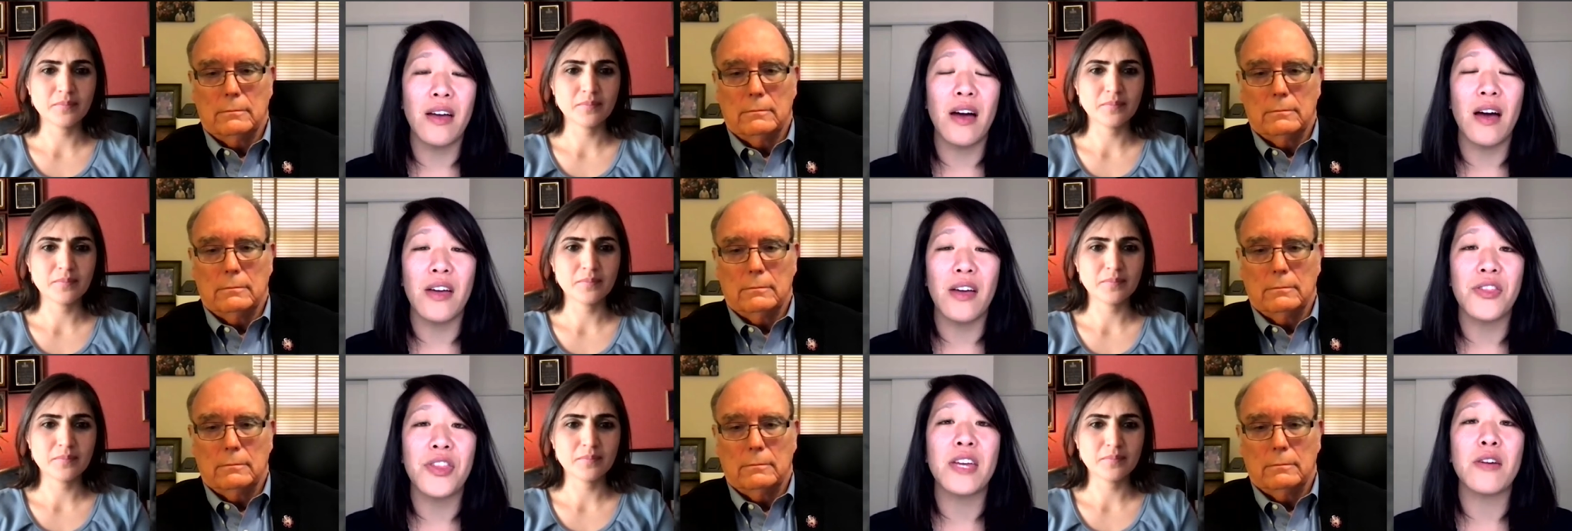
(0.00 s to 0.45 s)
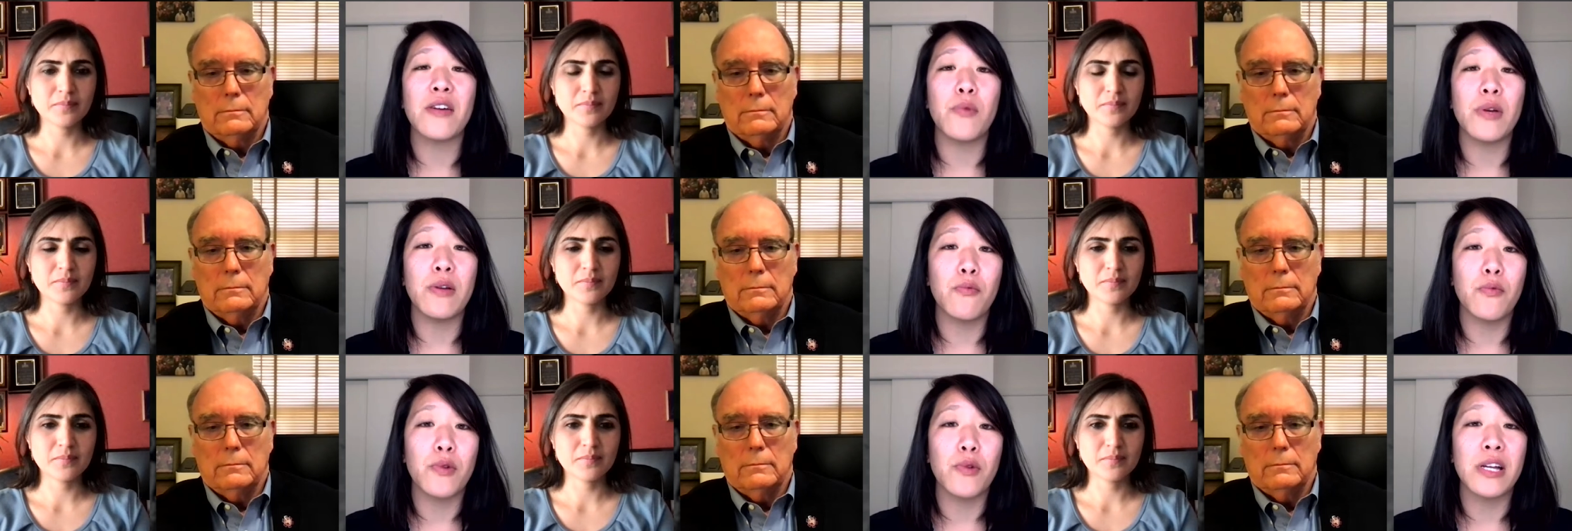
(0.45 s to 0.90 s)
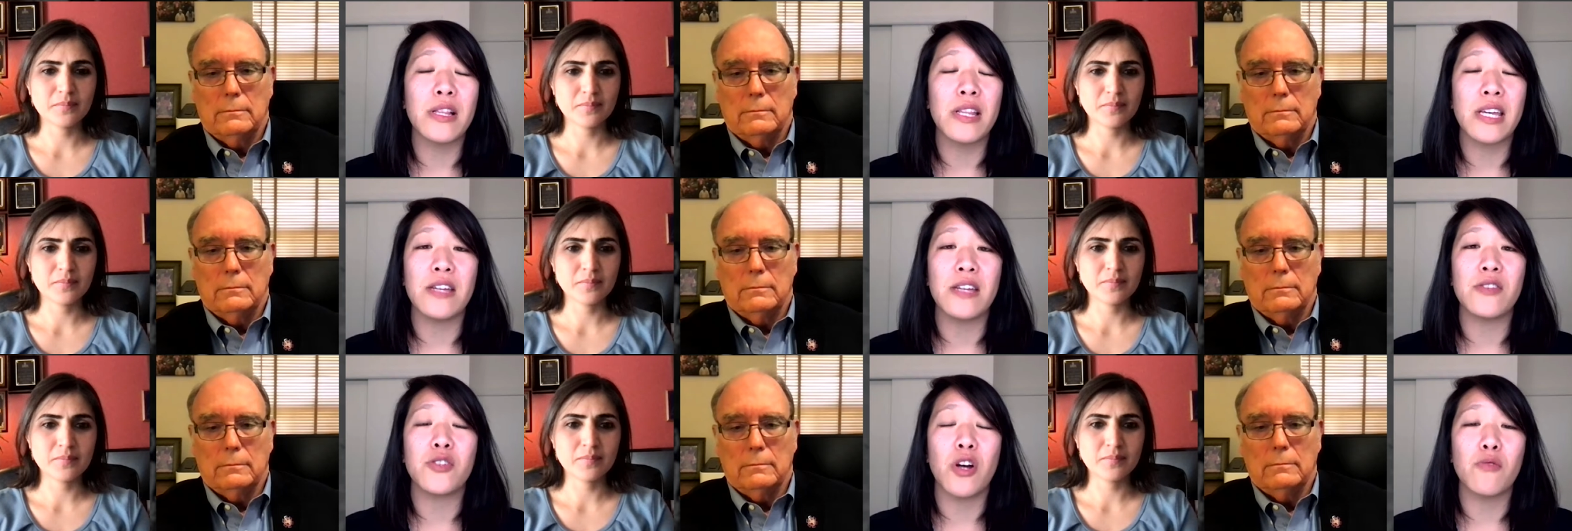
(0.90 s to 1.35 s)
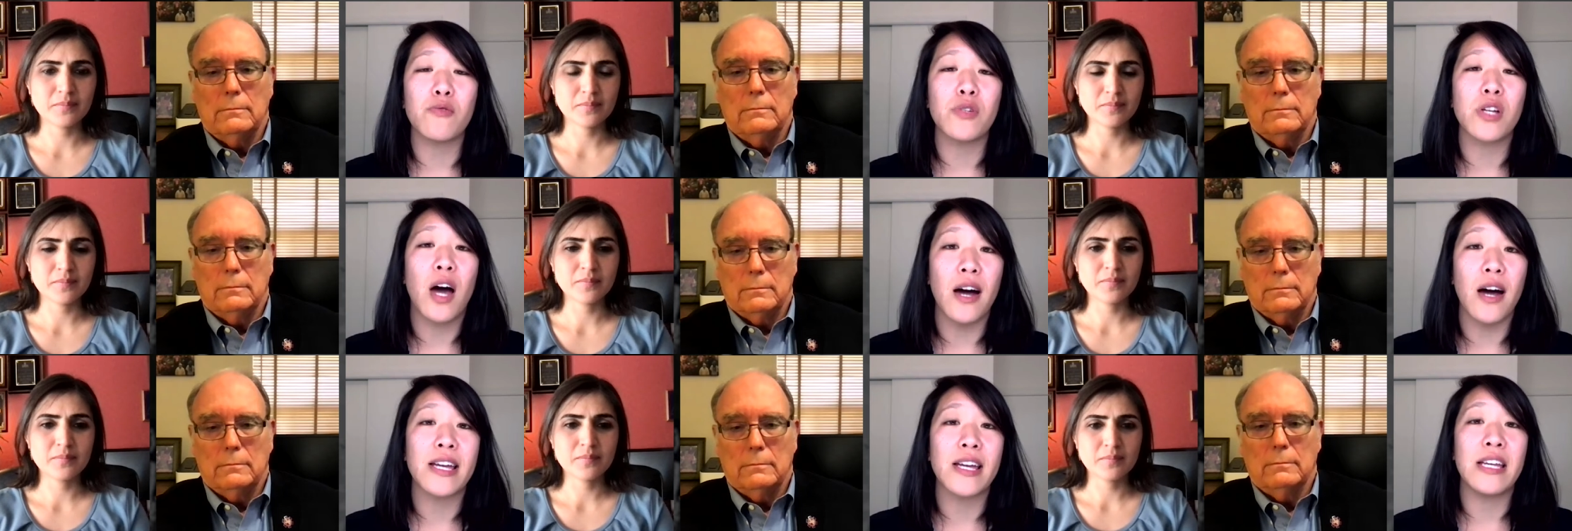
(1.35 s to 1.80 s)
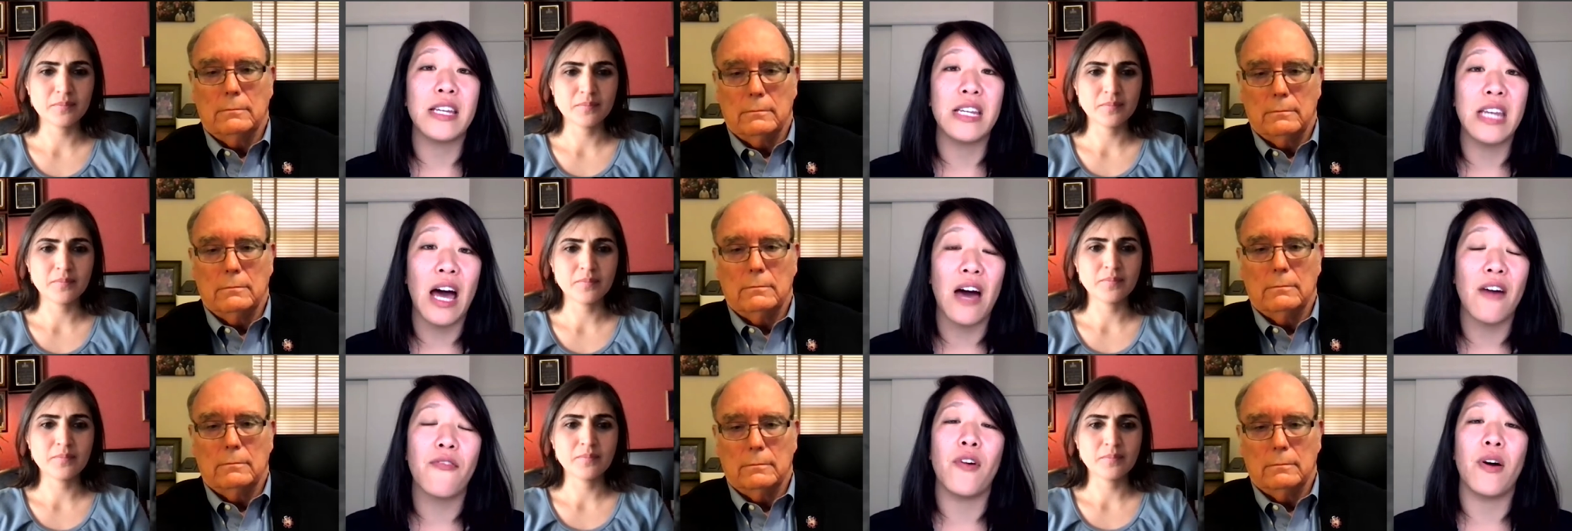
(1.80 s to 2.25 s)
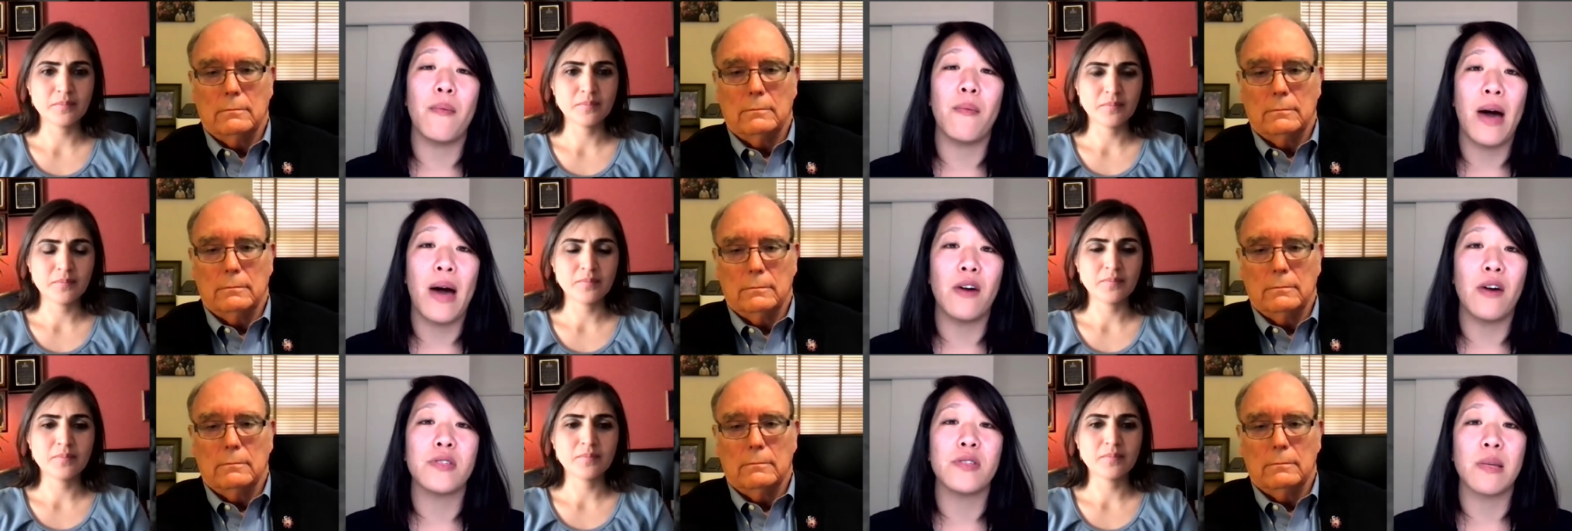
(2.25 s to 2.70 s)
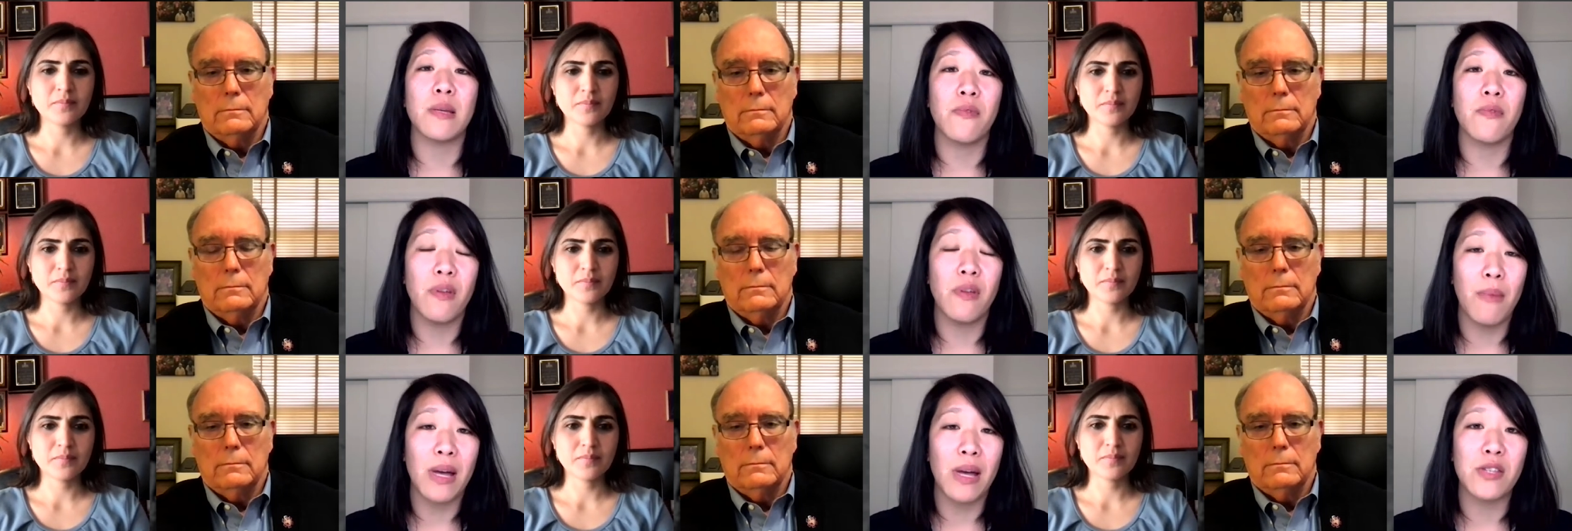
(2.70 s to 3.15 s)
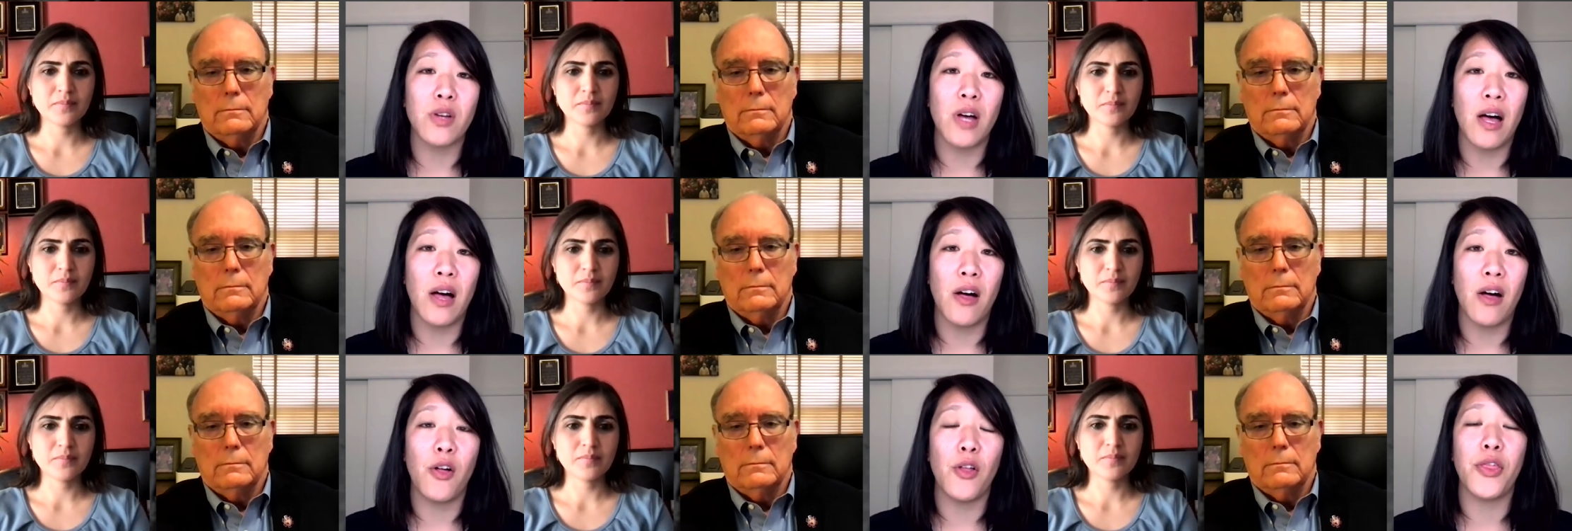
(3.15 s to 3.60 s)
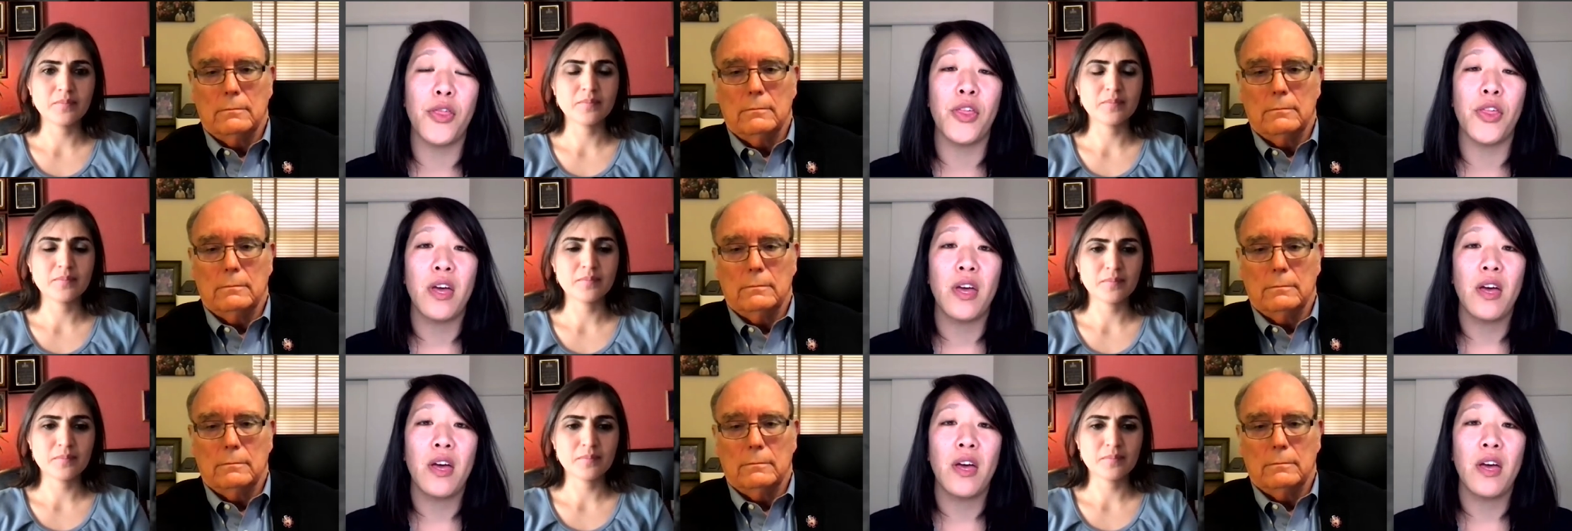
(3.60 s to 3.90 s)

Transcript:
Speaker 1: I think we really don't talk enough about some of the mental health